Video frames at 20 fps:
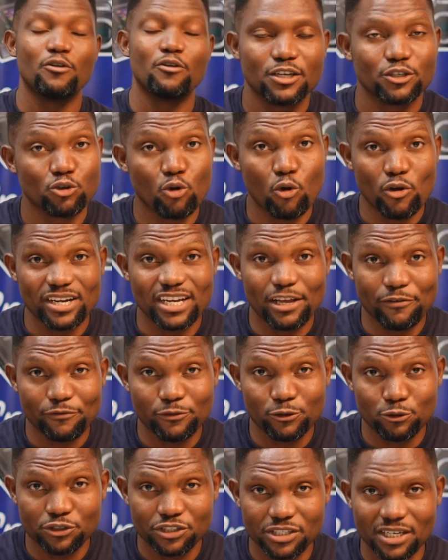So in the
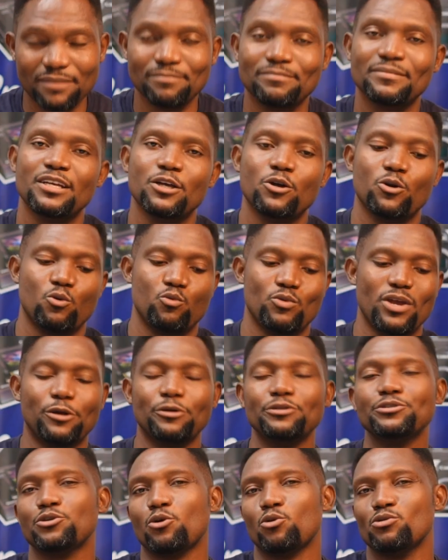future, we are
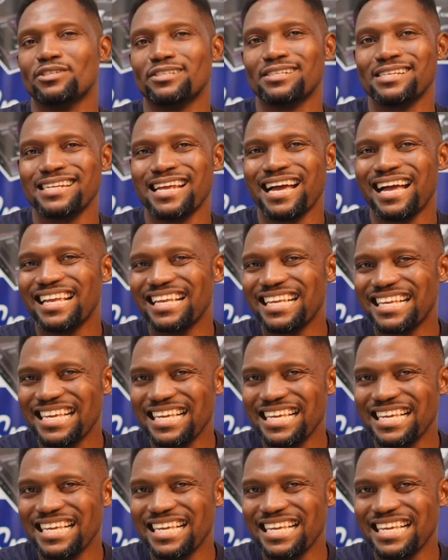going to consider